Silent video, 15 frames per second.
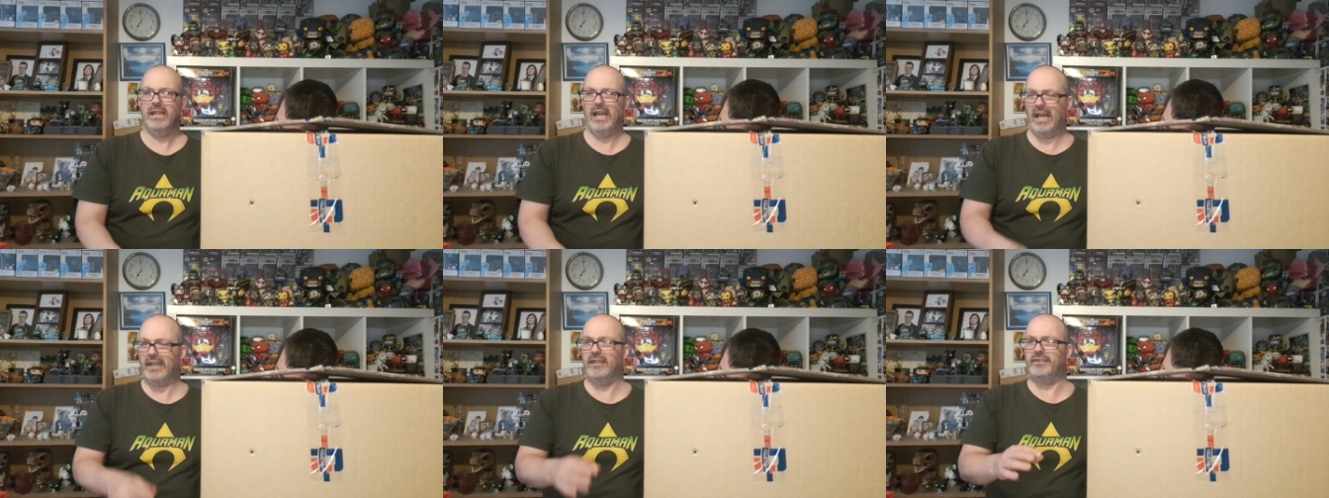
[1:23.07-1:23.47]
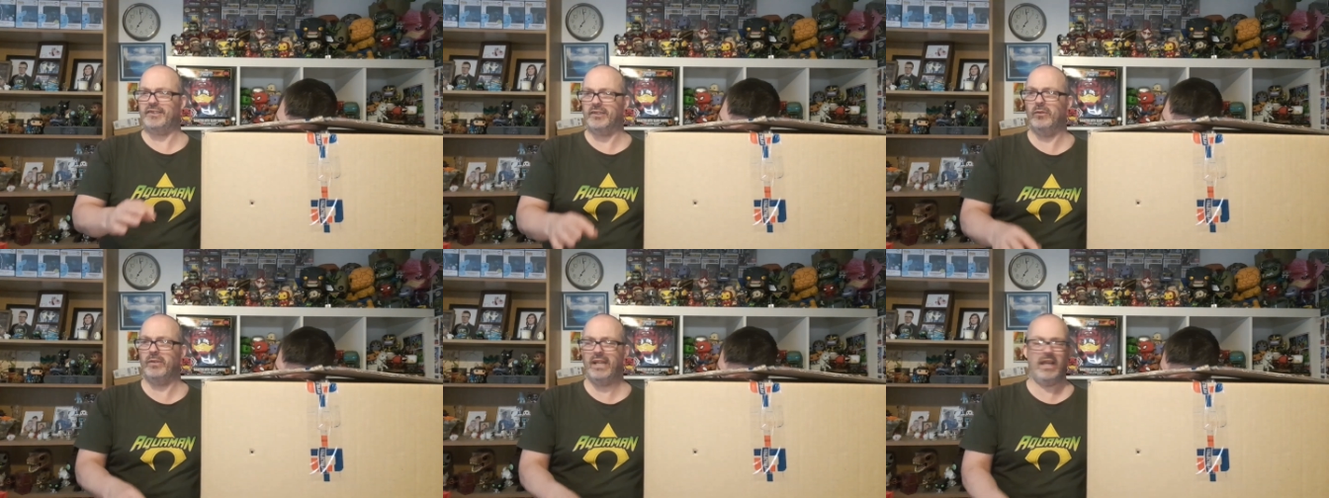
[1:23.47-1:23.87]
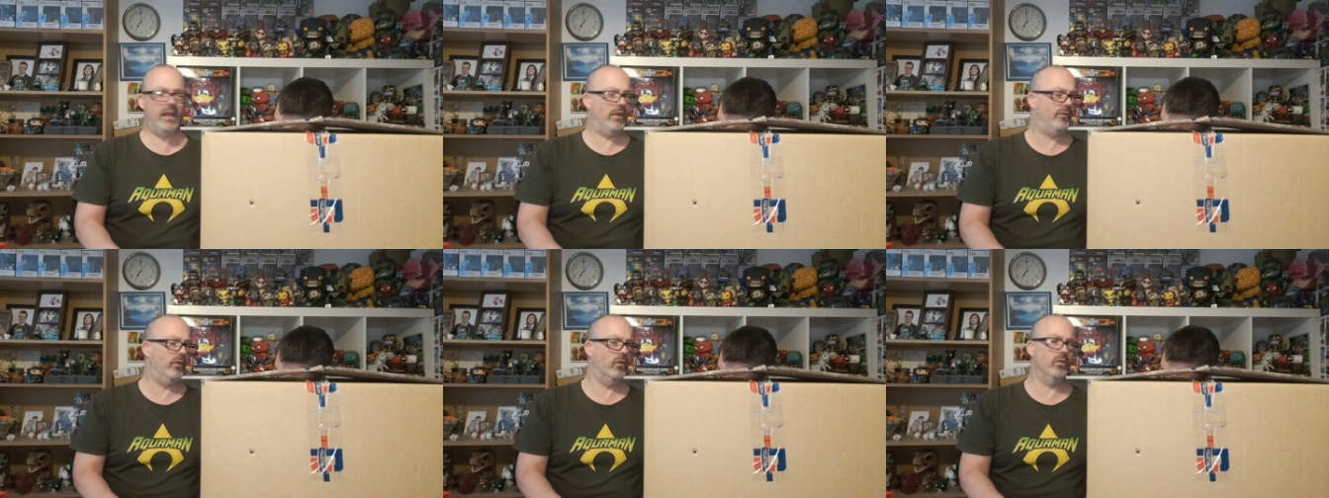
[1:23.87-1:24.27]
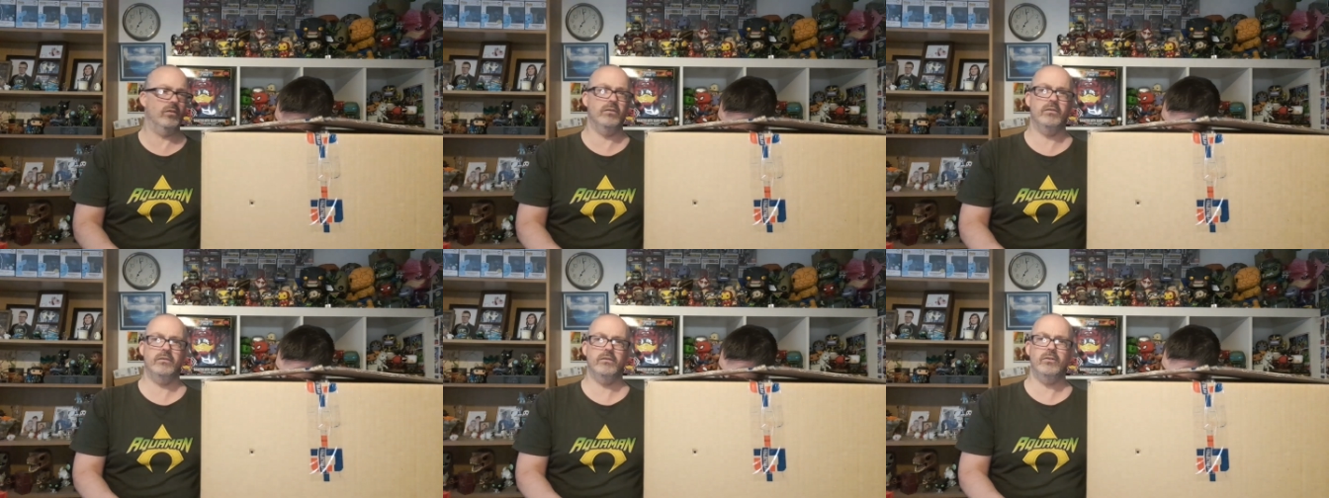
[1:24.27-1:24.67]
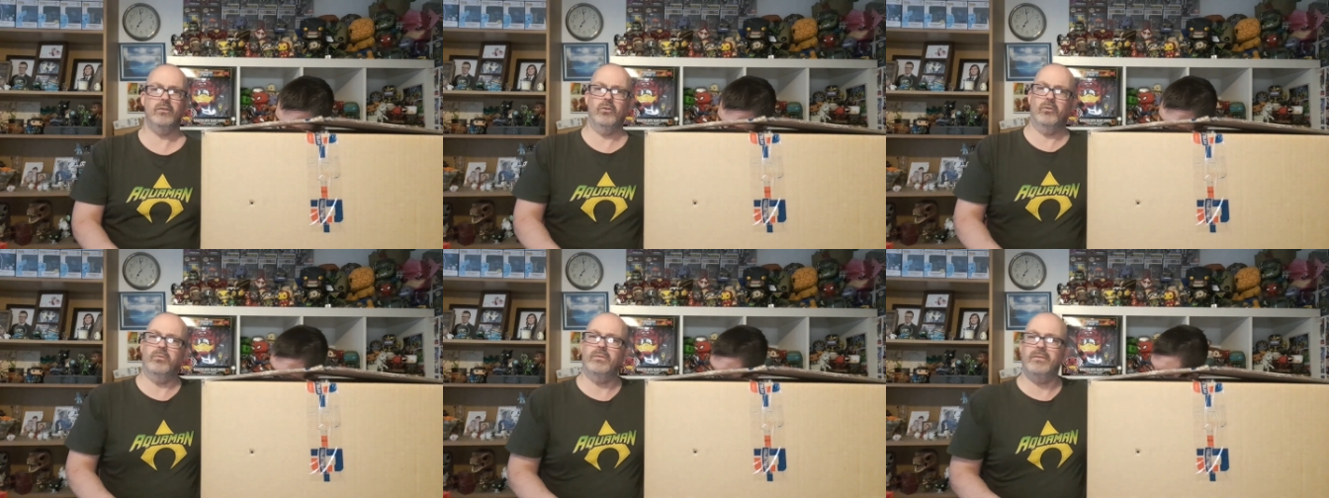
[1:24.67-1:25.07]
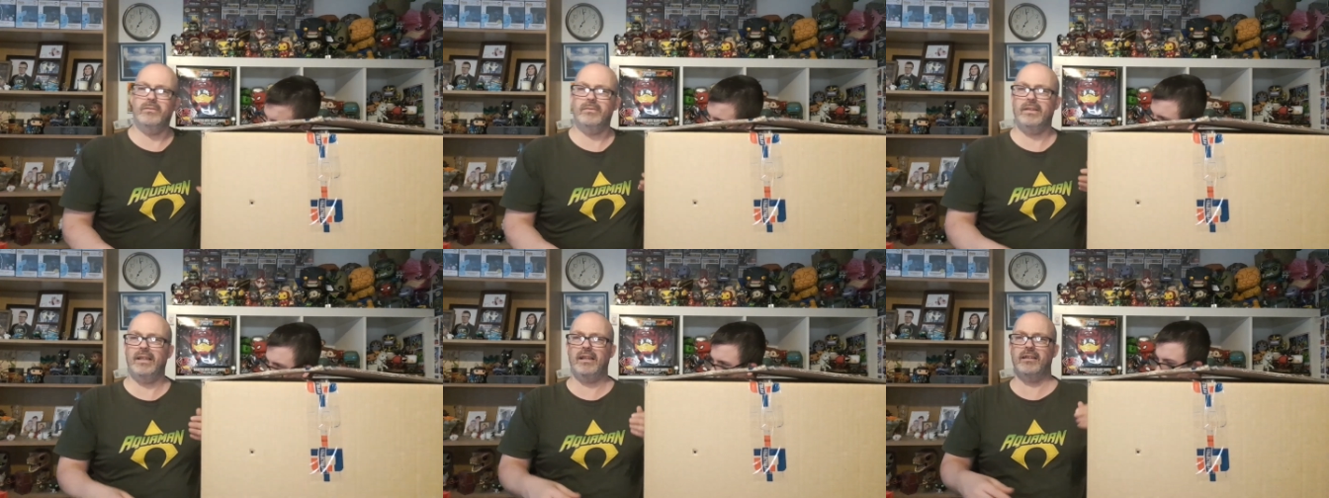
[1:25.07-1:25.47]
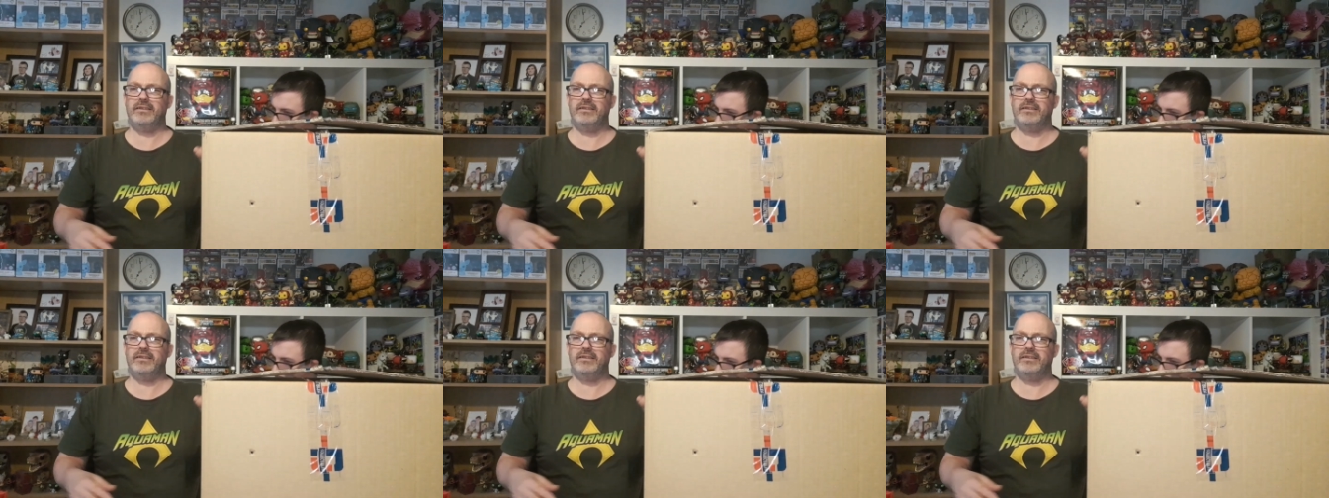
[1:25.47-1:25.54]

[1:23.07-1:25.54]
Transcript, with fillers: and it's still there. I thought, oh, and I